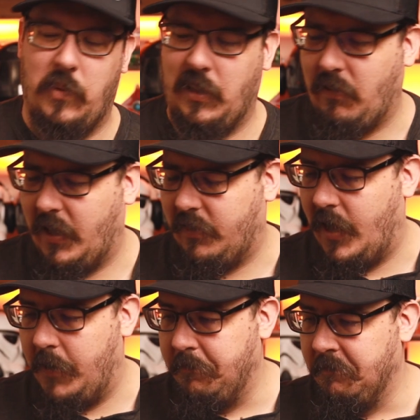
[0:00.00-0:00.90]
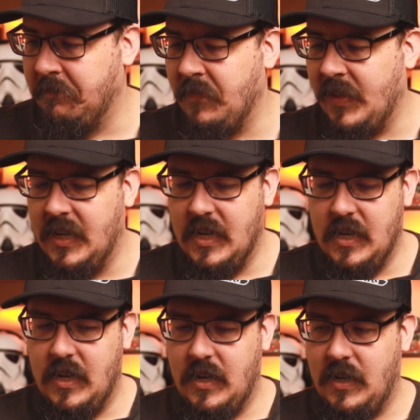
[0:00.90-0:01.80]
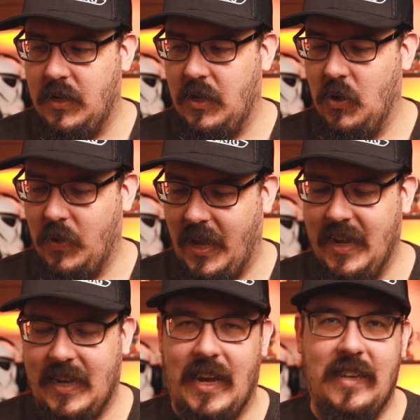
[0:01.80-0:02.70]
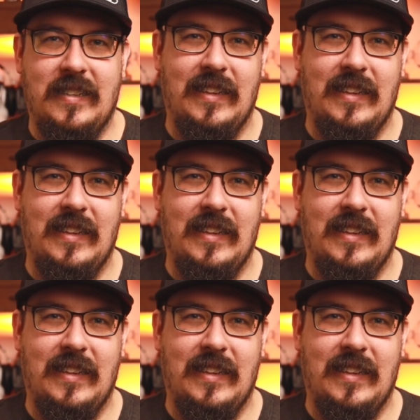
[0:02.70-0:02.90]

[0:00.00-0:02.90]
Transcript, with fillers: Really like that. Okay, guys,